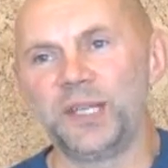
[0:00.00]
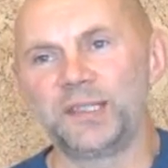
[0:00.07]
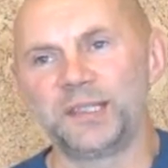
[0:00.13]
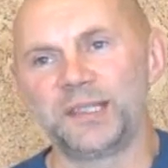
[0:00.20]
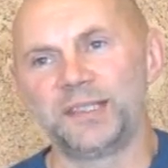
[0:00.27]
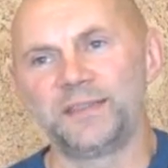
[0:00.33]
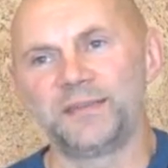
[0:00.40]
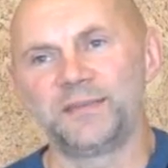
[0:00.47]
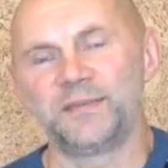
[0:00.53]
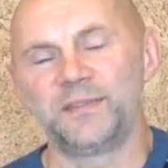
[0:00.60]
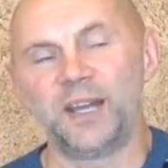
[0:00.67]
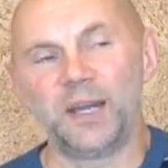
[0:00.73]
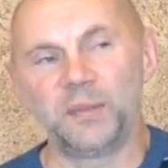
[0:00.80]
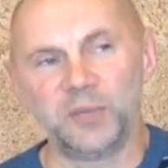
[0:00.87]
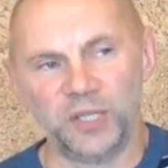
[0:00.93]
In this
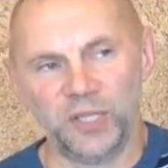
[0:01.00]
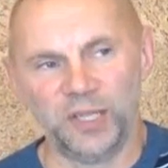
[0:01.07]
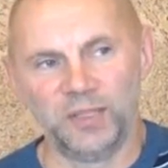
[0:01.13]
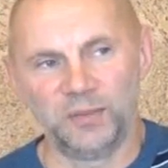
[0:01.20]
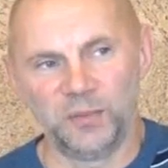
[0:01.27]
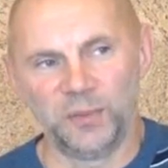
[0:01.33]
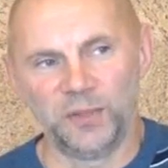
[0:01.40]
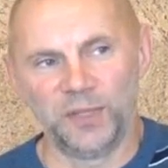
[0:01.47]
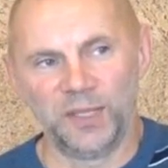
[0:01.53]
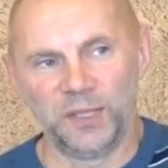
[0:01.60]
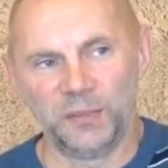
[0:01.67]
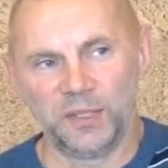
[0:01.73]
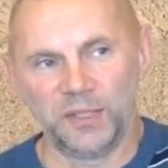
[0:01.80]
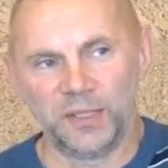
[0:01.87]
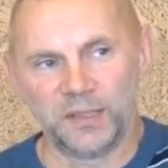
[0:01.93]
state you don't
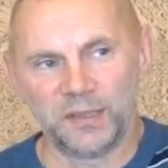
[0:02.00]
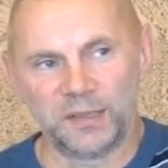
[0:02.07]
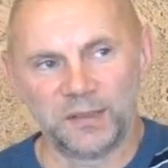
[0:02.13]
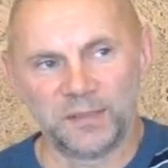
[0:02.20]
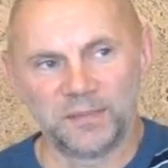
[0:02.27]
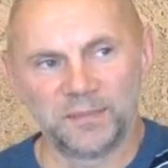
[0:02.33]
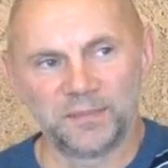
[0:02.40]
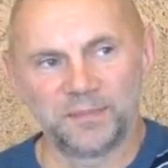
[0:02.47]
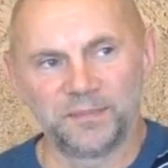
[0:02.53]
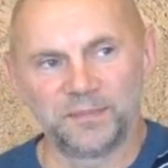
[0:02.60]
communicate at all.